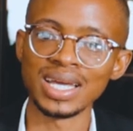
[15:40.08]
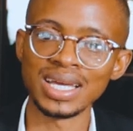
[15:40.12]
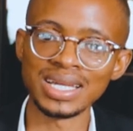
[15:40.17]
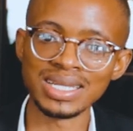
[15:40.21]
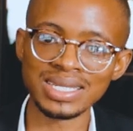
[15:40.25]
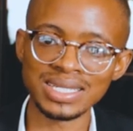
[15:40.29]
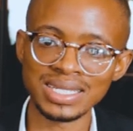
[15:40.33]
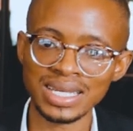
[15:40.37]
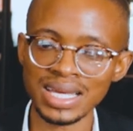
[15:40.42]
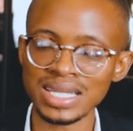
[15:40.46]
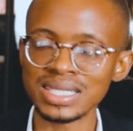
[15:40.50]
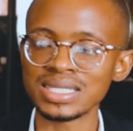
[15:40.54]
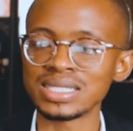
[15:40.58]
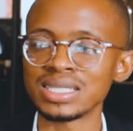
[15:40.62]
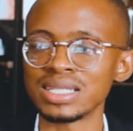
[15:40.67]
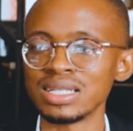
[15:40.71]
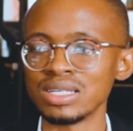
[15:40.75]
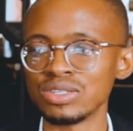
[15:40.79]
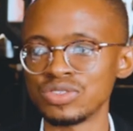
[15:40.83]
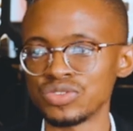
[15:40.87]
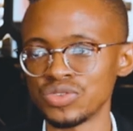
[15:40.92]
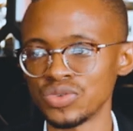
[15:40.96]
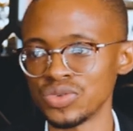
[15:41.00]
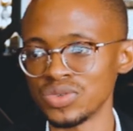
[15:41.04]

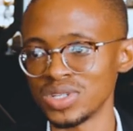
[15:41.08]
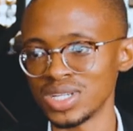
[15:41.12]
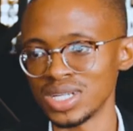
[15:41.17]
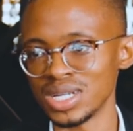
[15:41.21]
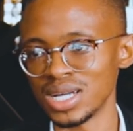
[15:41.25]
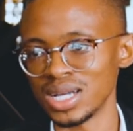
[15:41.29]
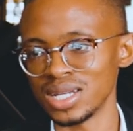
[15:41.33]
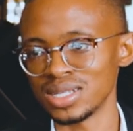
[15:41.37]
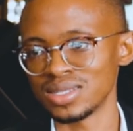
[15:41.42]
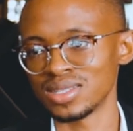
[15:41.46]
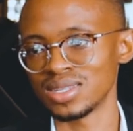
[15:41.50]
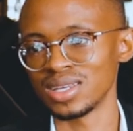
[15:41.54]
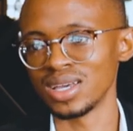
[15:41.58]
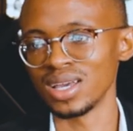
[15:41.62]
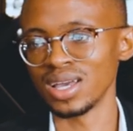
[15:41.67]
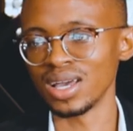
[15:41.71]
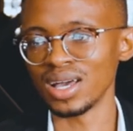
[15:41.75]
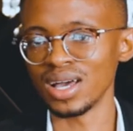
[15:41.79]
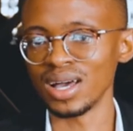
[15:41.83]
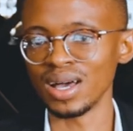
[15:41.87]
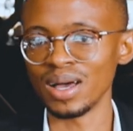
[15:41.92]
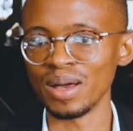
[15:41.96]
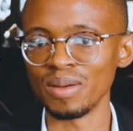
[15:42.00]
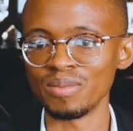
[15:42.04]
intensely scrutinized.
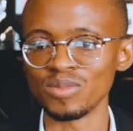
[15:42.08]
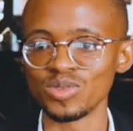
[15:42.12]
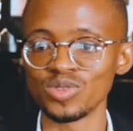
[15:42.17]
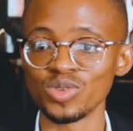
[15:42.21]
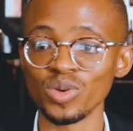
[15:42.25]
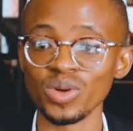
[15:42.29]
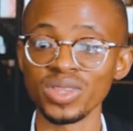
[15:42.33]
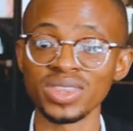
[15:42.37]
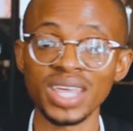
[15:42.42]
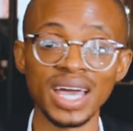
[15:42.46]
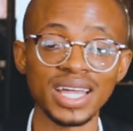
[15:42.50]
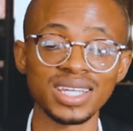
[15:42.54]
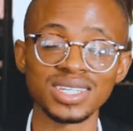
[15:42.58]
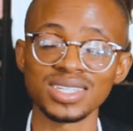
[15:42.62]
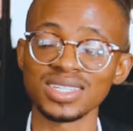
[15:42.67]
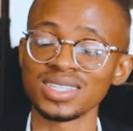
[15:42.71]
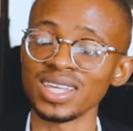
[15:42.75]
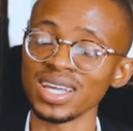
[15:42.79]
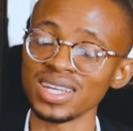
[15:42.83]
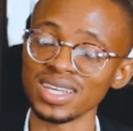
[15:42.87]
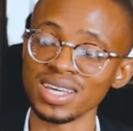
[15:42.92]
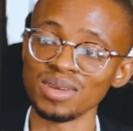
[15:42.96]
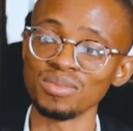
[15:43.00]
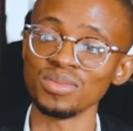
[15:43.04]
Mm. Um, so that
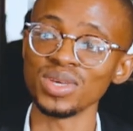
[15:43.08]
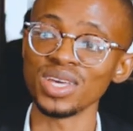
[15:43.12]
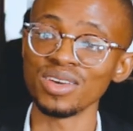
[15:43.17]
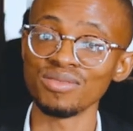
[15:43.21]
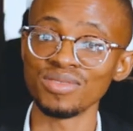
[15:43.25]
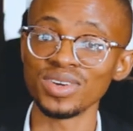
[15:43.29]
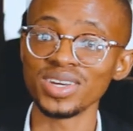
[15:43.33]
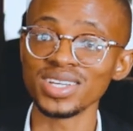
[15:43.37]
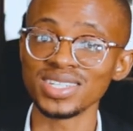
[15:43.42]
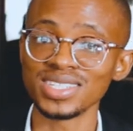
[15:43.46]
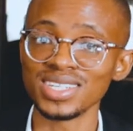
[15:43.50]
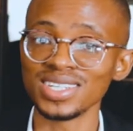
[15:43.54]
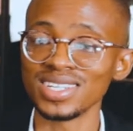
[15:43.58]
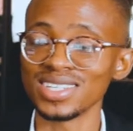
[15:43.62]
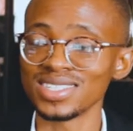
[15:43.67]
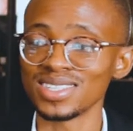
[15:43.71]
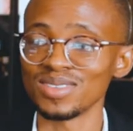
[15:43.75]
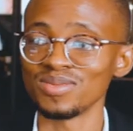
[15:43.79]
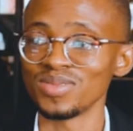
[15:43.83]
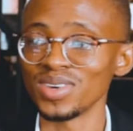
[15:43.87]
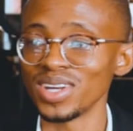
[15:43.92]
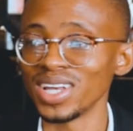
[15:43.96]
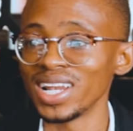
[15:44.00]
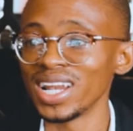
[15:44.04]
that can be a very tedious
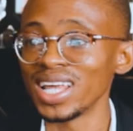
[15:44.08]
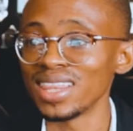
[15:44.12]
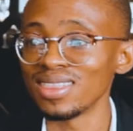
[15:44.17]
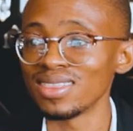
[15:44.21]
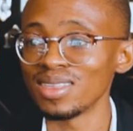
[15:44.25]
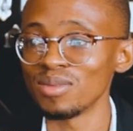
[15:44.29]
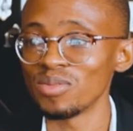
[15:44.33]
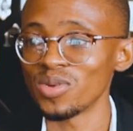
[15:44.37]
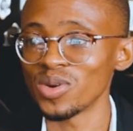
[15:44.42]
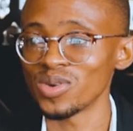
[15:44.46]
and very lengthy